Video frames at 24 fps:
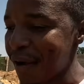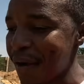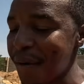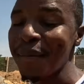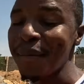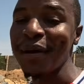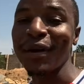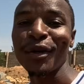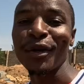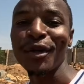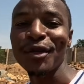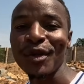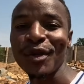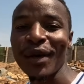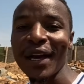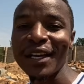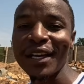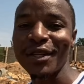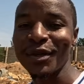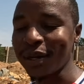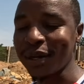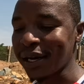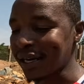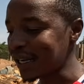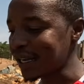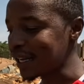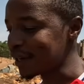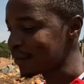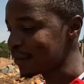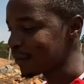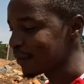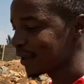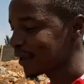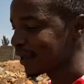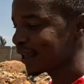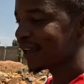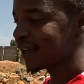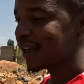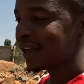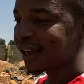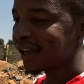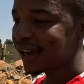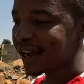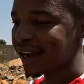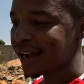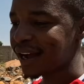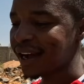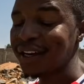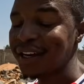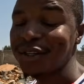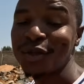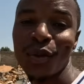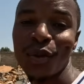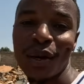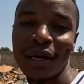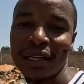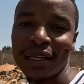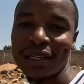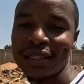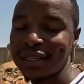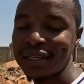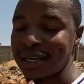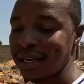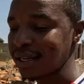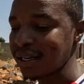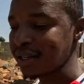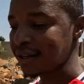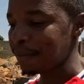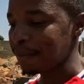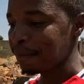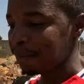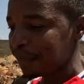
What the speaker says: But also, guys, you can help me to understand.